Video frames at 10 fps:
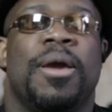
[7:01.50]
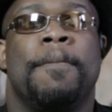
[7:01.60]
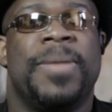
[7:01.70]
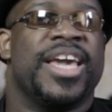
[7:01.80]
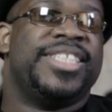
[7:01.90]

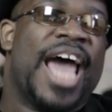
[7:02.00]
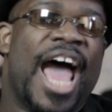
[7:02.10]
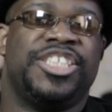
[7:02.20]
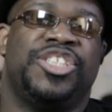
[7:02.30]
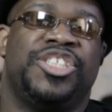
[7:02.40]
being
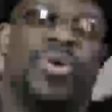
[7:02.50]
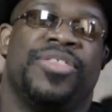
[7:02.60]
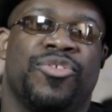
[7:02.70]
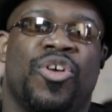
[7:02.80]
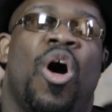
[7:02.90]
attached to it,
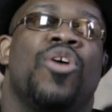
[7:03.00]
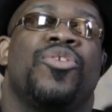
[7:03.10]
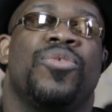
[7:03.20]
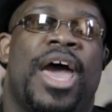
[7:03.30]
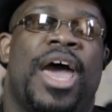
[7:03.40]
there's also
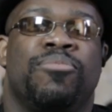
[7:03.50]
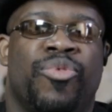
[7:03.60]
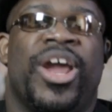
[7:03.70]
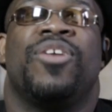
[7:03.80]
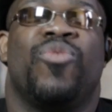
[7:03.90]
that
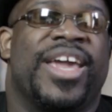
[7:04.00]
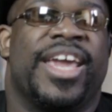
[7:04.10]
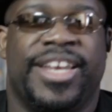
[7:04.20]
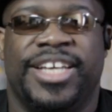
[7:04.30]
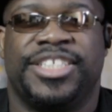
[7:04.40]
brand
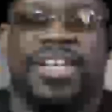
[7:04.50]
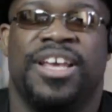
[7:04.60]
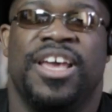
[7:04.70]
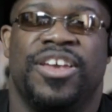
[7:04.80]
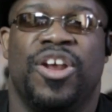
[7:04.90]
recognition.
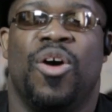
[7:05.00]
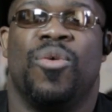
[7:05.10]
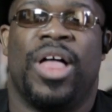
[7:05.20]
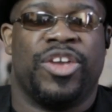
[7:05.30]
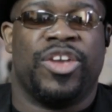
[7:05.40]

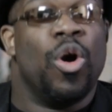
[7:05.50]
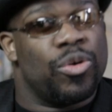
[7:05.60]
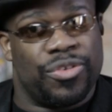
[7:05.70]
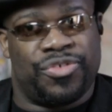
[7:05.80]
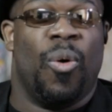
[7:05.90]
Like you go to the
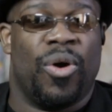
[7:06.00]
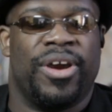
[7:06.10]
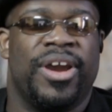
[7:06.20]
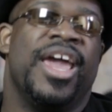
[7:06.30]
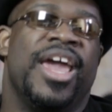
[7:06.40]

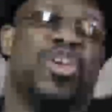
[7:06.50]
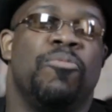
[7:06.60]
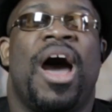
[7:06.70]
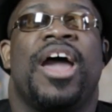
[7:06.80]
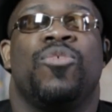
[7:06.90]
store and you
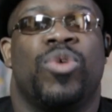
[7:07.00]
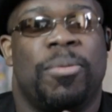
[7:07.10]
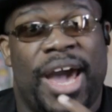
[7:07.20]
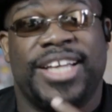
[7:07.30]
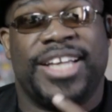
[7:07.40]
want to
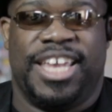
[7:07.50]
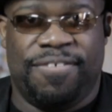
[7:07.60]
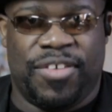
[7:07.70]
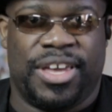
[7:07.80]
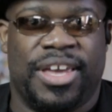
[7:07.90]
buy a
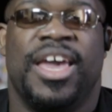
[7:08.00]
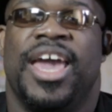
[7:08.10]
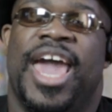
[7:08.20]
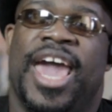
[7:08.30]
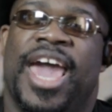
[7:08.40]
TV,
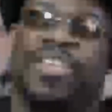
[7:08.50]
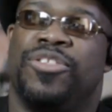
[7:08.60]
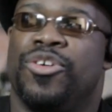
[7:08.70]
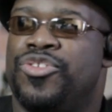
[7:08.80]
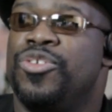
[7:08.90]
and
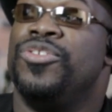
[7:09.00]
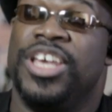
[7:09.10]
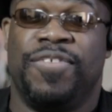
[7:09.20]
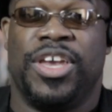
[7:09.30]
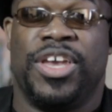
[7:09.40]
there's two
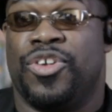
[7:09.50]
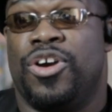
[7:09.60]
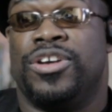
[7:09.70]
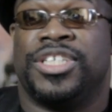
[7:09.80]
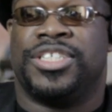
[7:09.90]
TVs.
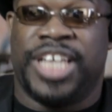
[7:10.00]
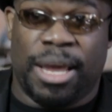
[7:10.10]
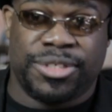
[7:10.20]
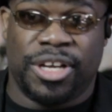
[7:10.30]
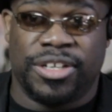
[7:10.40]
There's a
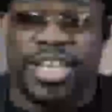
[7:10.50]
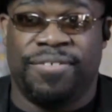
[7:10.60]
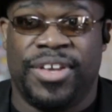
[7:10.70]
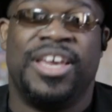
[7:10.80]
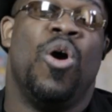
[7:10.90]
Samsung
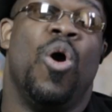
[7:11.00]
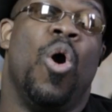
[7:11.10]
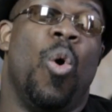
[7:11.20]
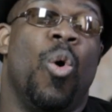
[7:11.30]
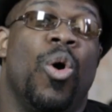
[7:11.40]
TV
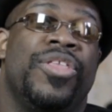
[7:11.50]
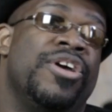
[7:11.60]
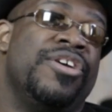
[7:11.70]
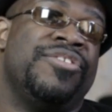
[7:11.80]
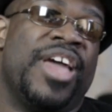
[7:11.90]
or
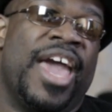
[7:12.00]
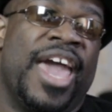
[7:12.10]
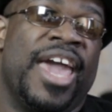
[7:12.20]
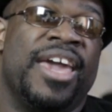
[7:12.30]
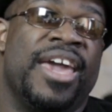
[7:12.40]
there's
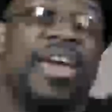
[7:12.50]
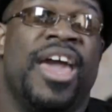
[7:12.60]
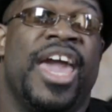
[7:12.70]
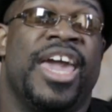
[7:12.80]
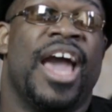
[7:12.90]
a
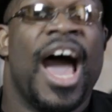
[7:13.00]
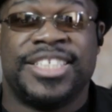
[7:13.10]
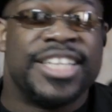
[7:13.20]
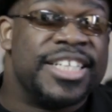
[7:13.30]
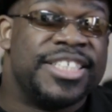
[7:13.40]

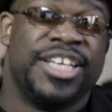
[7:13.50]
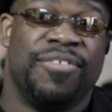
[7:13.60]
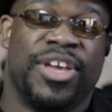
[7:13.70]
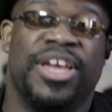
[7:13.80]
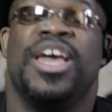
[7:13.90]
Hisense
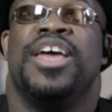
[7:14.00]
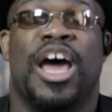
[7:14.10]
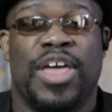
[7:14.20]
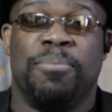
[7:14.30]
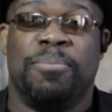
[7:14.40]
TV. Now
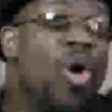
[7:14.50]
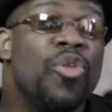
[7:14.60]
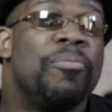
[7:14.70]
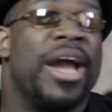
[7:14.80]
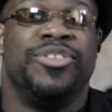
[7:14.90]
they both
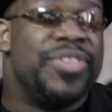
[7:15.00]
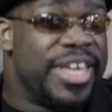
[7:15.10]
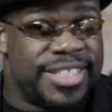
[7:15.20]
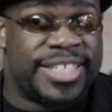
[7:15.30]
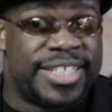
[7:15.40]
might do the
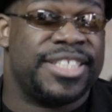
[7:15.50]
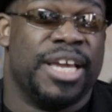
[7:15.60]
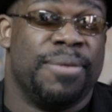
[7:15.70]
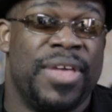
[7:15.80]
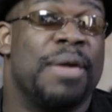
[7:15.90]
exact
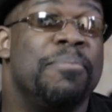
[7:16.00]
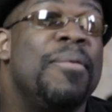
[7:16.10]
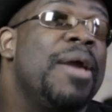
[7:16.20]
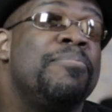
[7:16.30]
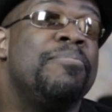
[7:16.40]
same thing. They
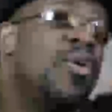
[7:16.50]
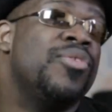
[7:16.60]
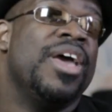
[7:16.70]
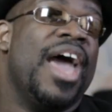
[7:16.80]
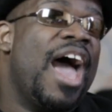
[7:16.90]
might both
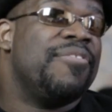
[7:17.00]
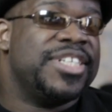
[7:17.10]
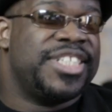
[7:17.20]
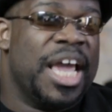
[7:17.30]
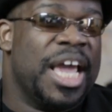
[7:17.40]
have the
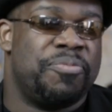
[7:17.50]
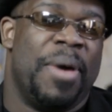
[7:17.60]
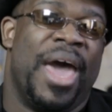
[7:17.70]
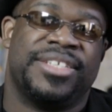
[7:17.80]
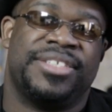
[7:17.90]
same
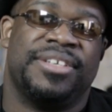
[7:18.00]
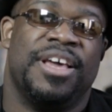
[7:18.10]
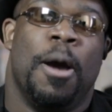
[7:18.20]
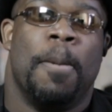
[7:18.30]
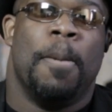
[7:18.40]
specs,
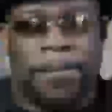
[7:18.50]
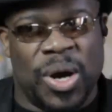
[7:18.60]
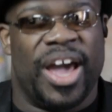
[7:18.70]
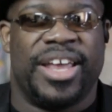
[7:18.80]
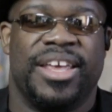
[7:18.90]

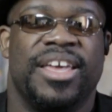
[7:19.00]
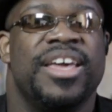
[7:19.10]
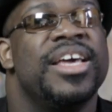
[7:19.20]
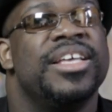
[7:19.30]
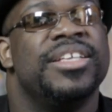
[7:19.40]
but
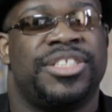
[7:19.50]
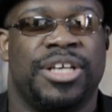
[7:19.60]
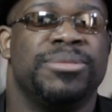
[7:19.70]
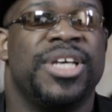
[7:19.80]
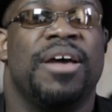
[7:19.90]

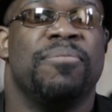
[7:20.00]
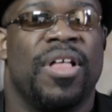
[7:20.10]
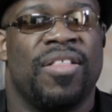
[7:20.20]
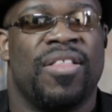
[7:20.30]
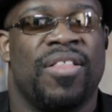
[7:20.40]
sometimes a
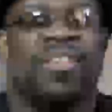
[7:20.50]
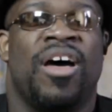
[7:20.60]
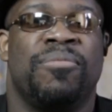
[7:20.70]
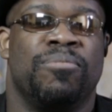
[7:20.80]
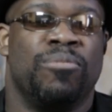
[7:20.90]

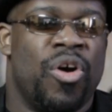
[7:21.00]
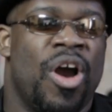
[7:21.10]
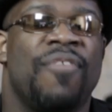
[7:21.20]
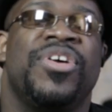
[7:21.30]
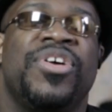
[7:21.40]
lot more
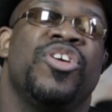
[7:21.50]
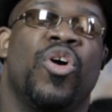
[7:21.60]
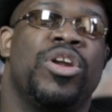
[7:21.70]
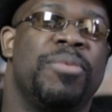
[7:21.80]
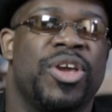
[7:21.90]
often you're
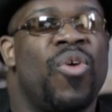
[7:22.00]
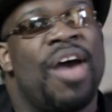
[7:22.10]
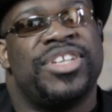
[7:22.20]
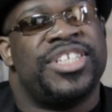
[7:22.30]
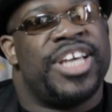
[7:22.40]
going to be
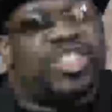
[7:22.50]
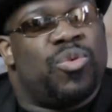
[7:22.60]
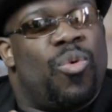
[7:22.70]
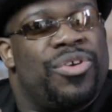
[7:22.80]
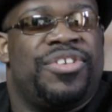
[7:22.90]
gravitating
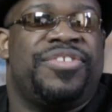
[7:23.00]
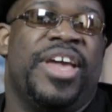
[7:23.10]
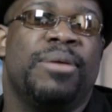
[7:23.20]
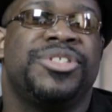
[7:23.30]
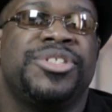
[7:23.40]
towards the
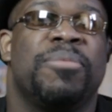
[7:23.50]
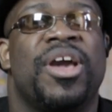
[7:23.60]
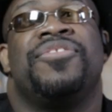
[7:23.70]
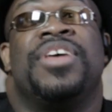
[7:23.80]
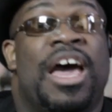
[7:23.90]
Samsung
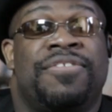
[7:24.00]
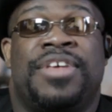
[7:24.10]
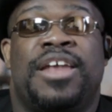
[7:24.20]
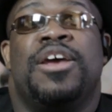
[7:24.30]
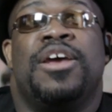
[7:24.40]
because it has
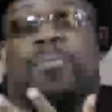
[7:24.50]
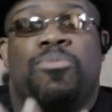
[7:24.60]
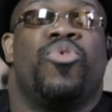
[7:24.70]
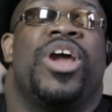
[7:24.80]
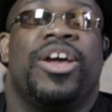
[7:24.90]
that
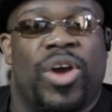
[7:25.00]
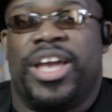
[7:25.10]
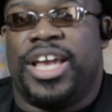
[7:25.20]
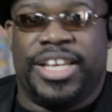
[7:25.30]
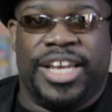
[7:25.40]
brand
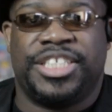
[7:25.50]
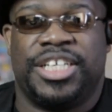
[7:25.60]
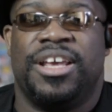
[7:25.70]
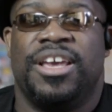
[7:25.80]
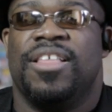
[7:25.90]
recognition.
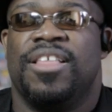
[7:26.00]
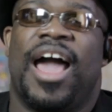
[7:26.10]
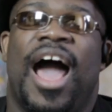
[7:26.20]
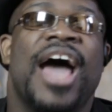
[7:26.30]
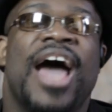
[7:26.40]
Like
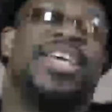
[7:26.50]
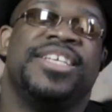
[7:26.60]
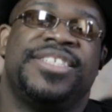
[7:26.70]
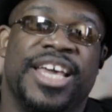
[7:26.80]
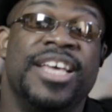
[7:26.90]

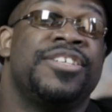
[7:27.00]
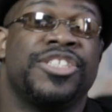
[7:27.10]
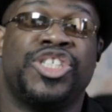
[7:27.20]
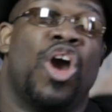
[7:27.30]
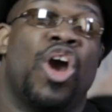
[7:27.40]
Hisense is a
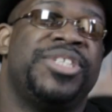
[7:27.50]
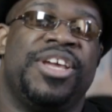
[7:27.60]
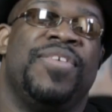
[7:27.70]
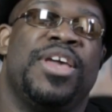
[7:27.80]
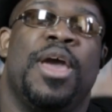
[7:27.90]
Sharp
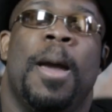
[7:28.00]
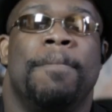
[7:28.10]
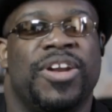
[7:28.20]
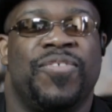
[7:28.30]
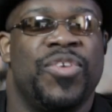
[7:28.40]
TV, but
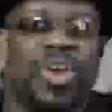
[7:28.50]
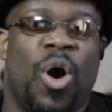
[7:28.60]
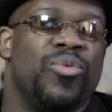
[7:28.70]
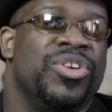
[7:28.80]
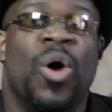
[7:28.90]
if you
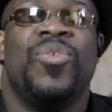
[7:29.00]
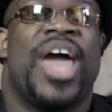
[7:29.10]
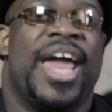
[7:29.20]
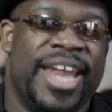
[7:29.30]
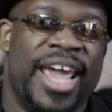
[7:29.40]
don't know
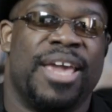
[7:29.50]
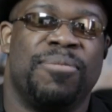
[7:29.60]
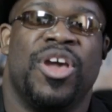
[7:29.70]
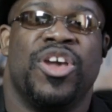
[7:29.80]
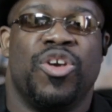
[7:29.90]
that name,
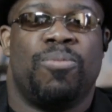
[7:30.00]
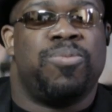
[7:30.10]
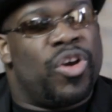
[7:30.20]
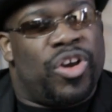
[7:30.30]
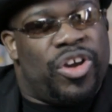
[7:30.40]
you're
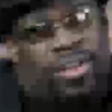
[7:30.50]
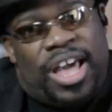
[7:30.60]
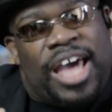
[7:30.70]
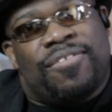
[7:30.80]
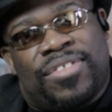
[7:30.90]
going to
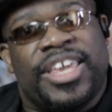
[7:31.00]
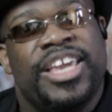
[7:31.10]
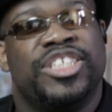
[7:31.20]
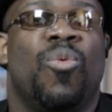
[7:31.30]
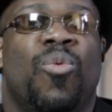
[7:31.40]
kind of lean
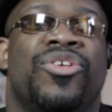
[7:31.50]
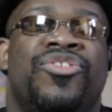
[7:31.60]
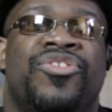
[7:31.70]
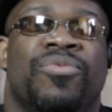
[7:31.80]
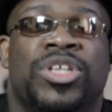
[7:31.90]

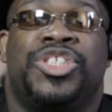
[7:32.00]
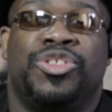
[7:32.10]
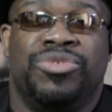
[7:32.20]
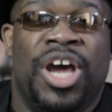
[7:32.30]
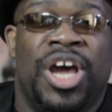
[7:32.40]
towards what you
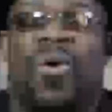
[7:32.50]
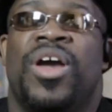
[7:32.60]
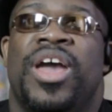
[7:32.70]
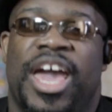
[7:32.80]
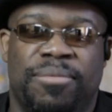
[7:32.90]
know.
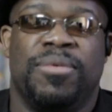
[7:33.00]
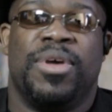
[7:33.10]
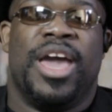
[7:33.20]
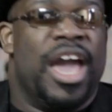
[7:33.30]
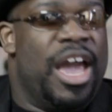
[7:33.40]
And
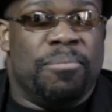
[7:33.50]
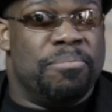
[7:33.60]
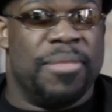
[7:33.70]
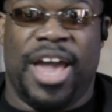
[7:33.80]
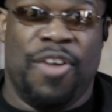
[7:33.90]

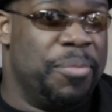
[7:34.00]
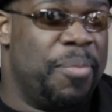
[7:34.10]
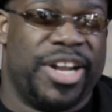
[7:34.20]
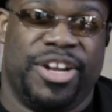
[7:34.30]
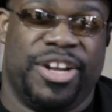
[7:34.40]

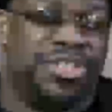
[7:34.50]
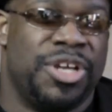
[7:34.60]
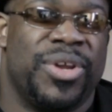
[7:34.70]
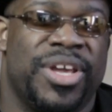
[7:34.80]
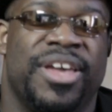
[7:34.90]
everybody knows
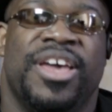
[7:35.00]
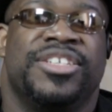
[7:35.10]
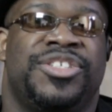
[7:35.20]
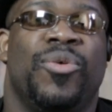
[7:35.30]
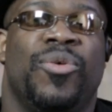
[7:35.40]
Sony.
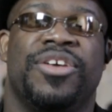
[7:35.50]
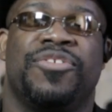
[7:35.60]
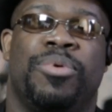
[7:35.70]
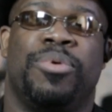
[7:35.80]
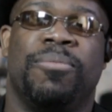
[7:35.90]
Sony is
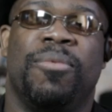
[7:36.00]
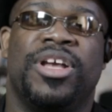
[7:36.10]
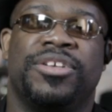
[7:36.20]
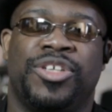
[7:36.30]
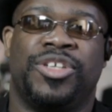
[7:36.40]
pretty much